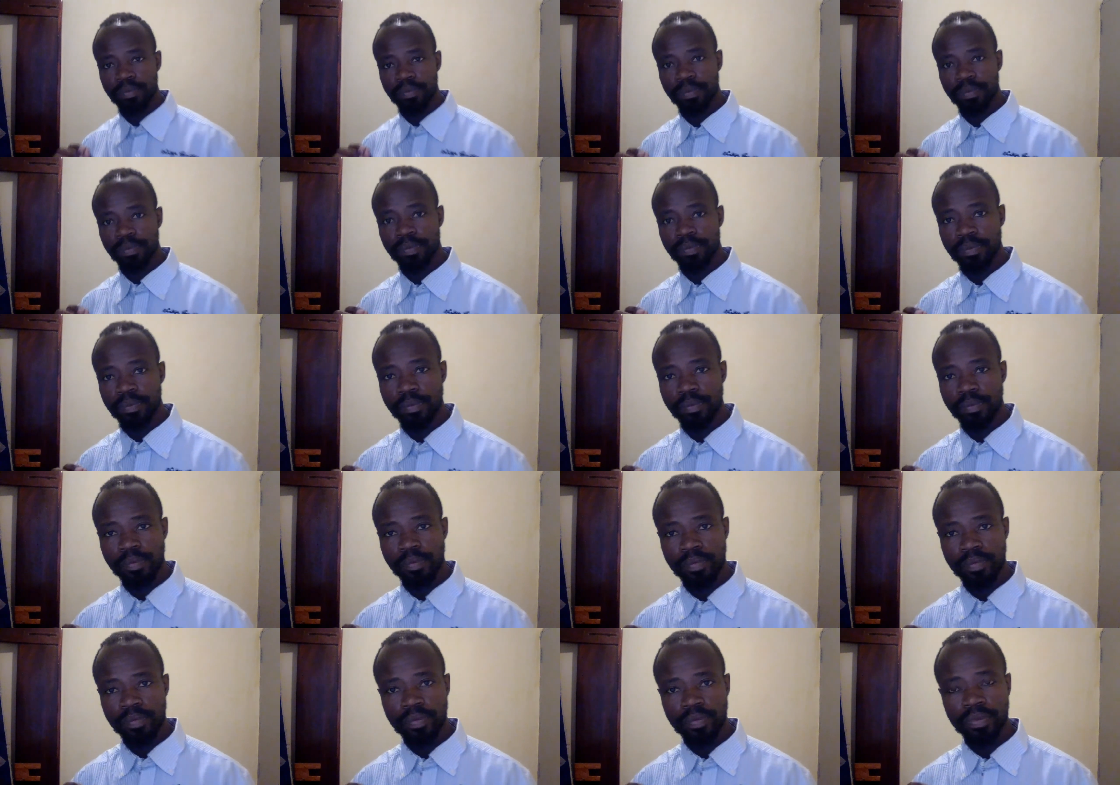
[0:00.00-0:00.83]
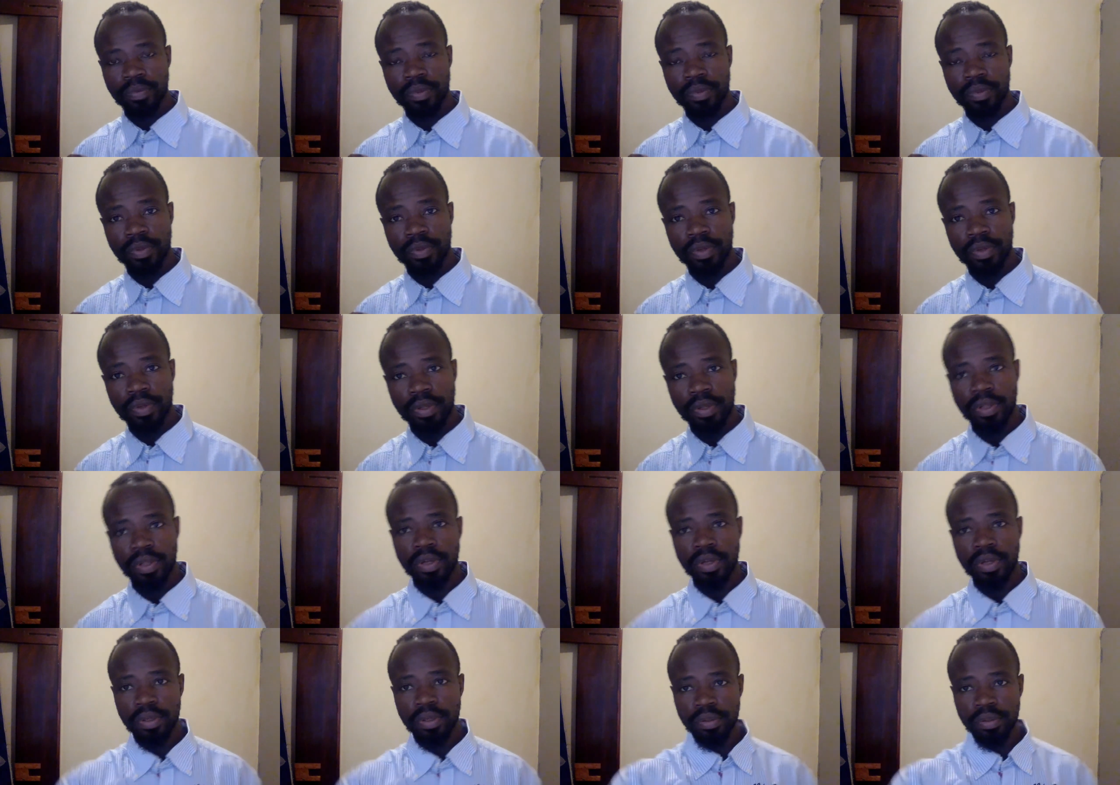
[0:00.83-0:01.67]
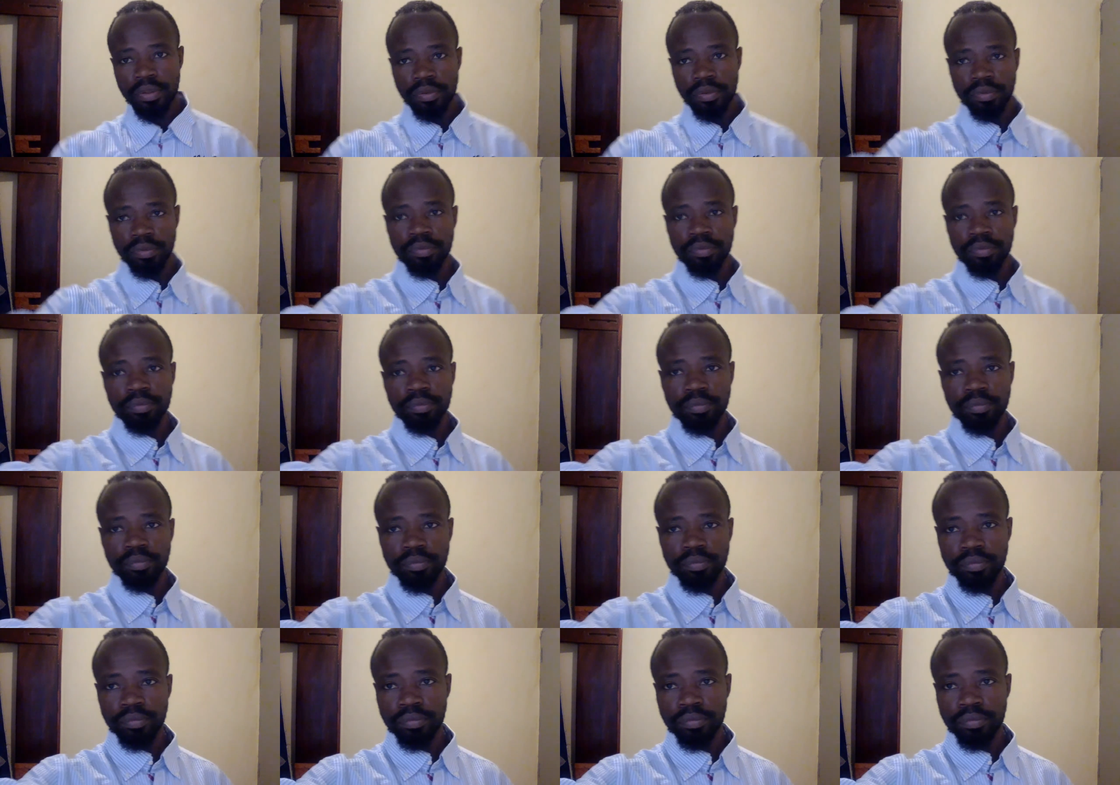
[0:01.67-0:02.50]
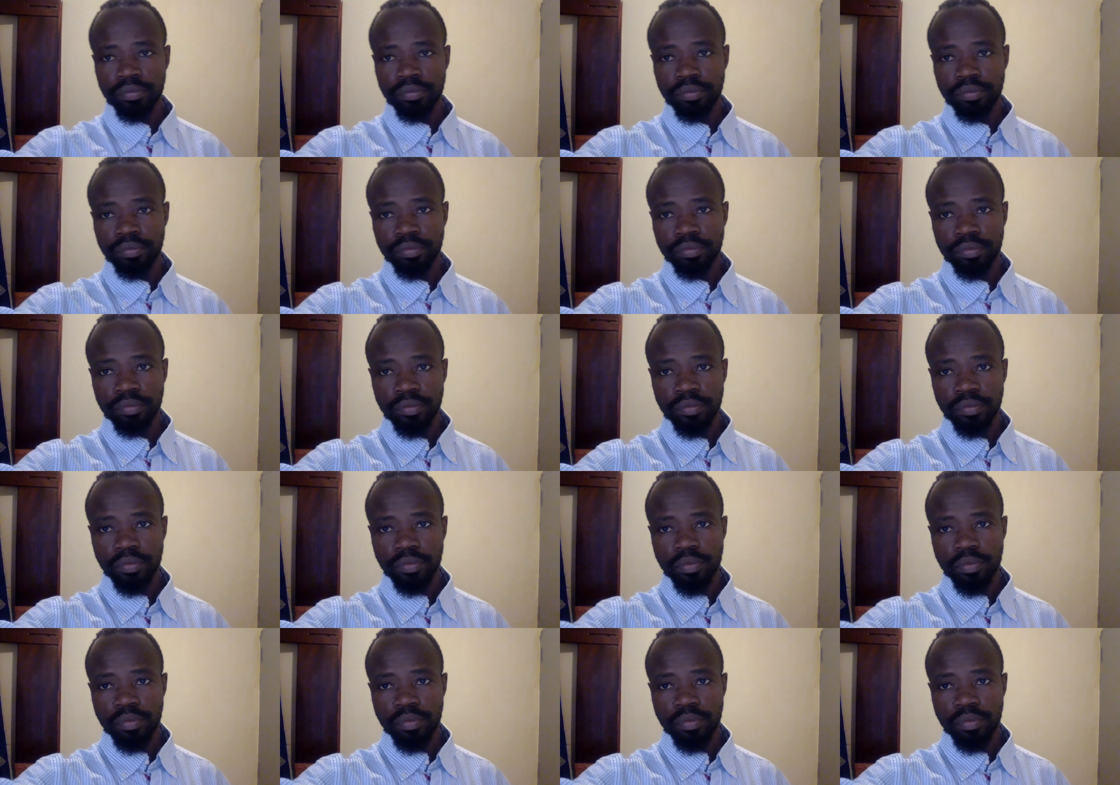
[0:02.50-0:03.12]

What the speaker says: (silence)